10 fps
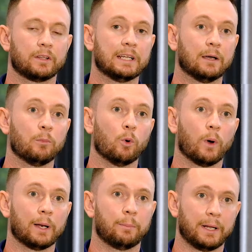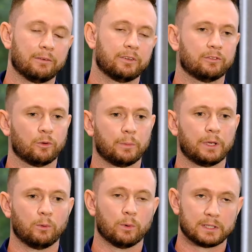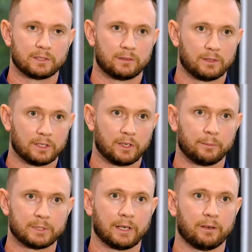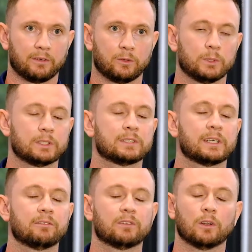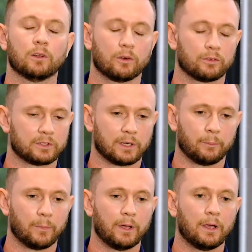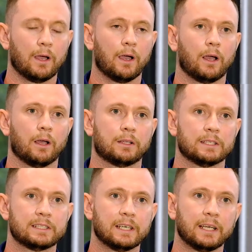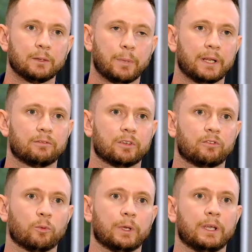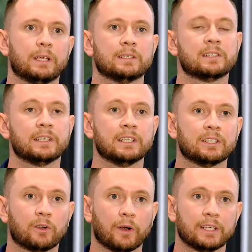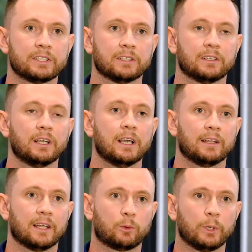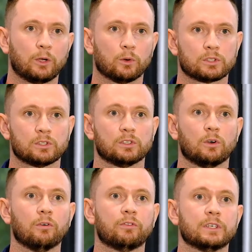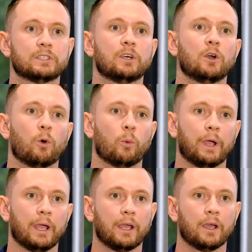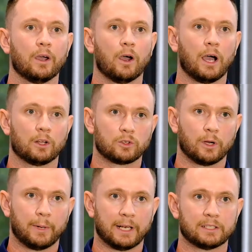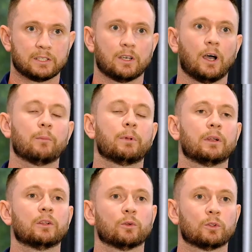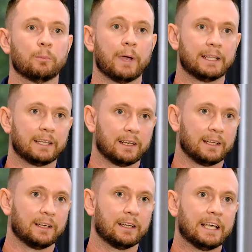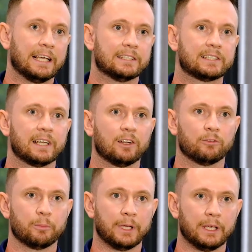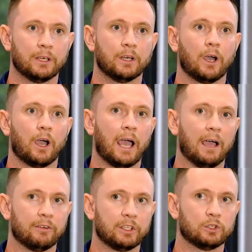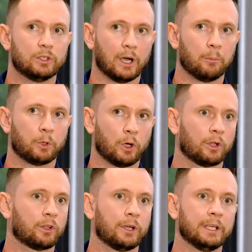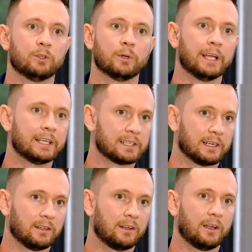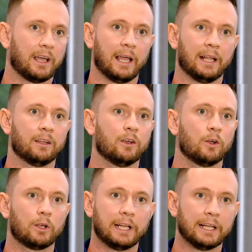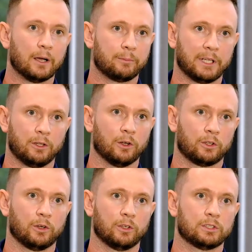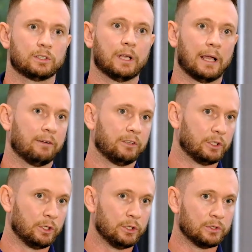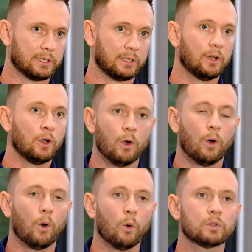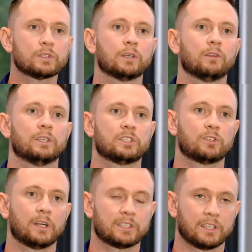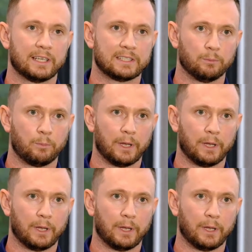The number one benefit for me was the time saving. It saved a lot of time. The second benefit for me is the integration that Quick Console offers, where our trial balances are uploaded automatically instead of me having to dump data into an Excel and clean up that data and having to use it. Also, the structure that's in